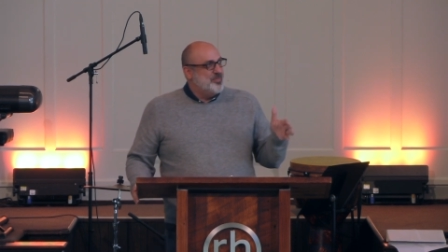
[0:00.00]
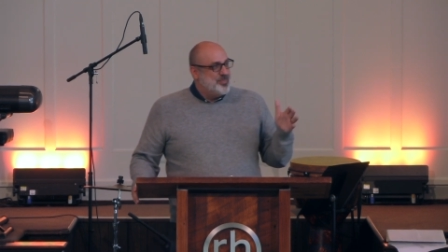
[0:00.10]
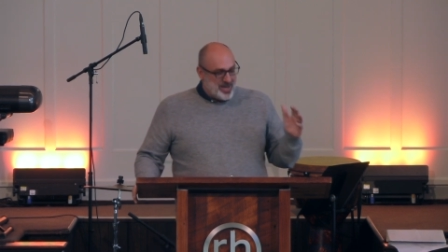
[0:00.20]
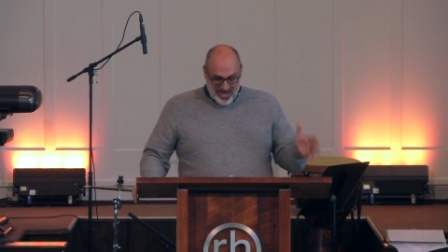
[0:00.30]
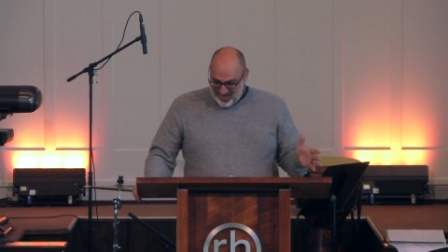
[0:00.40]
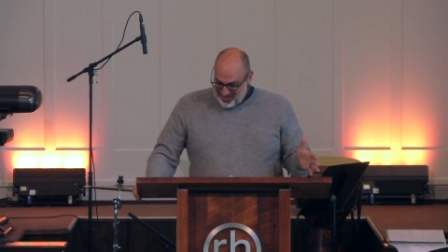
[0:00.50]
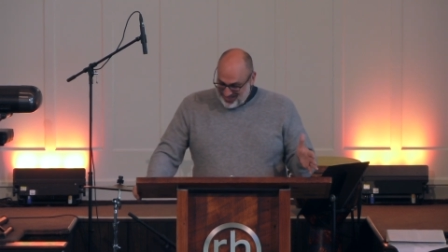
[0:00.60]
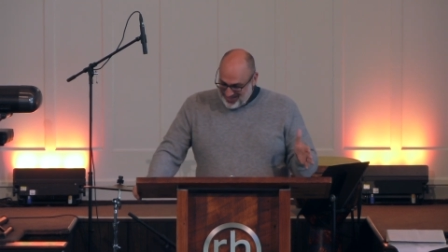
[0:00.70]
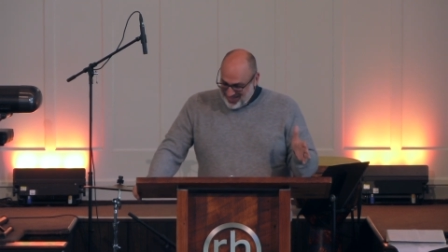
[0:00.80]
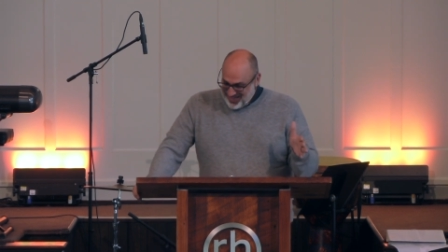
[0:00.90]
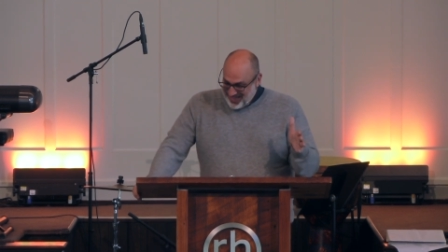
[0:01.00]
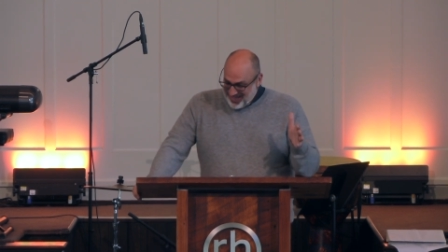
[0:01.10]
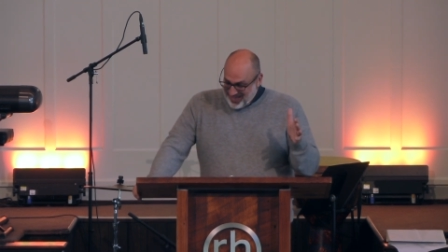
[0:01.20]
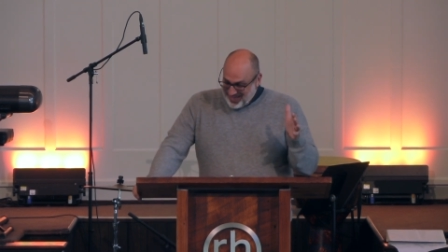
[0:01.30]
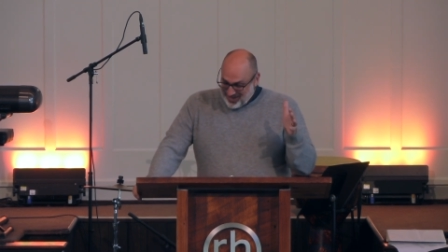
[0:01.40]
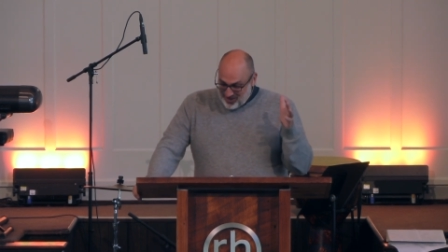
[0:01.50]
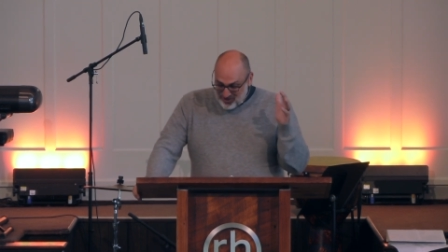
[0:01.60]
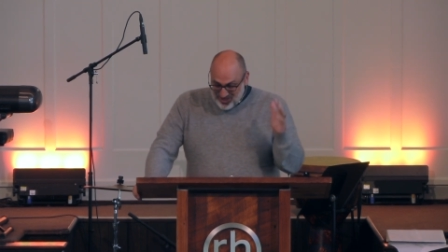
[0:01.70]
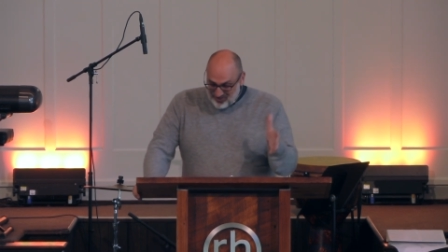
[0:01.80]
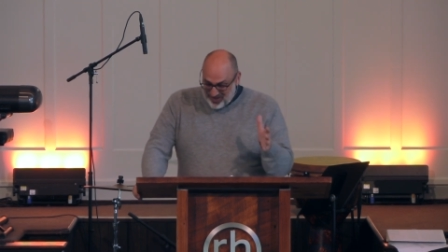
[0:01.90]
but you
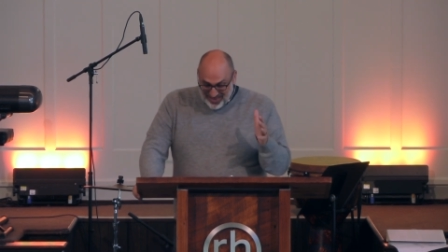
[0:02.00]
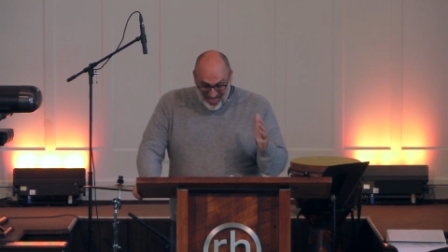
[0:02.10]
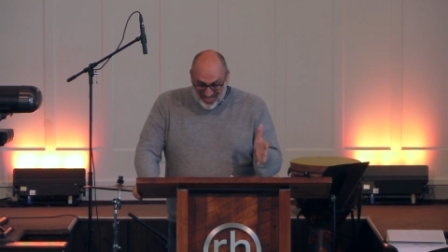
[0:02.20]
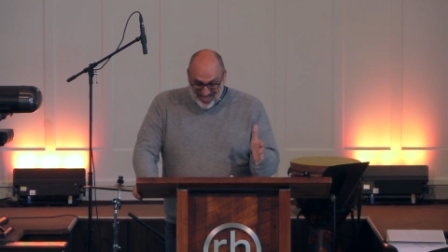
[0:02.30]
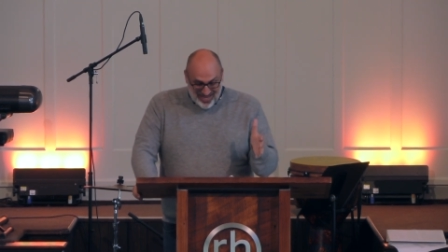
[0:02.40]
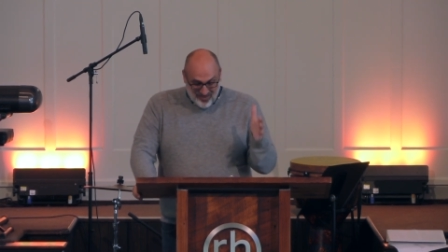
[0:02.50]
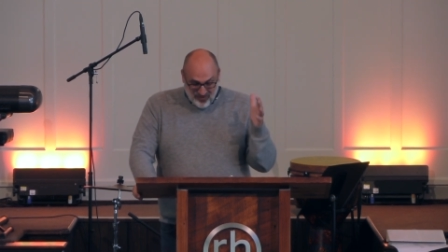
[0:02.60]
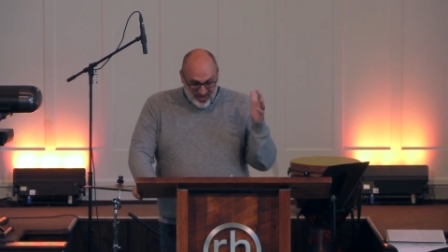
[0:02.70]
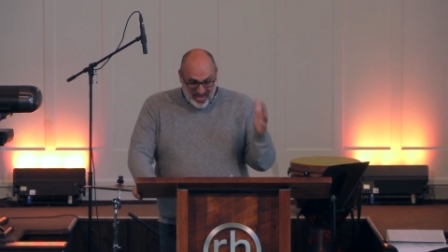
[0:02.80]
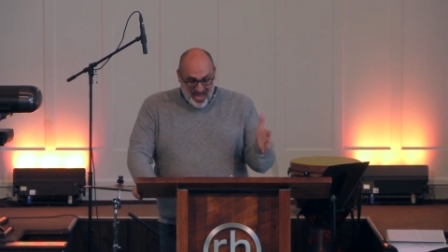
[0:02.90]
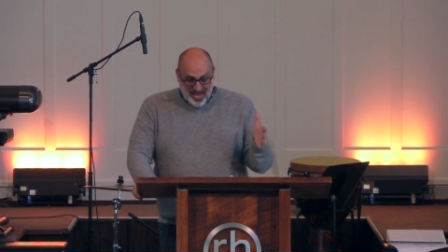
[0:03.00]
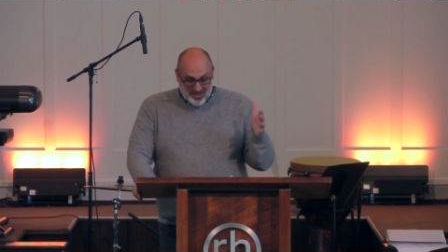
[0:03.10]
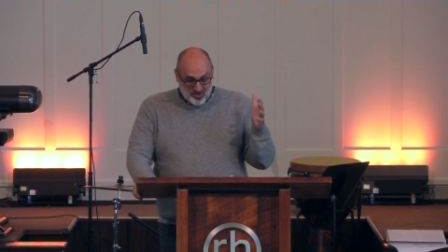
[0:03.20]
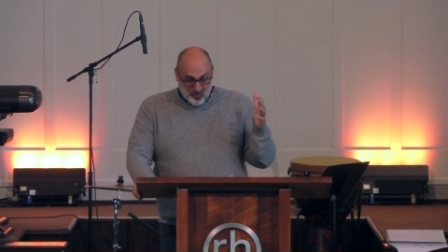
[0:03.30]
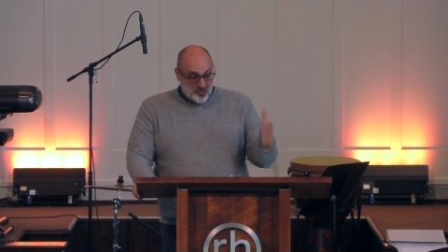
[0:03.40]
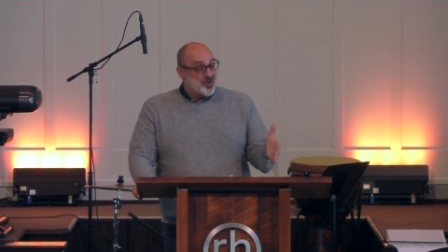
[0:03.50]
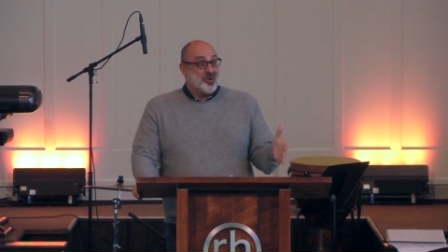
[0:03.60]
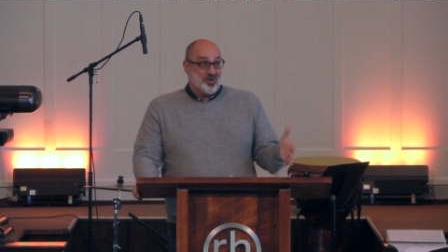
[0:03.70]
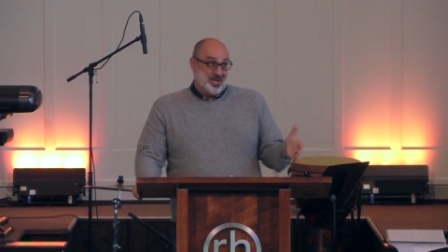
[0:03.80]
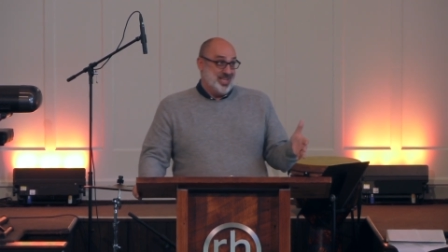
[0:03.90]
should be listening for God's word.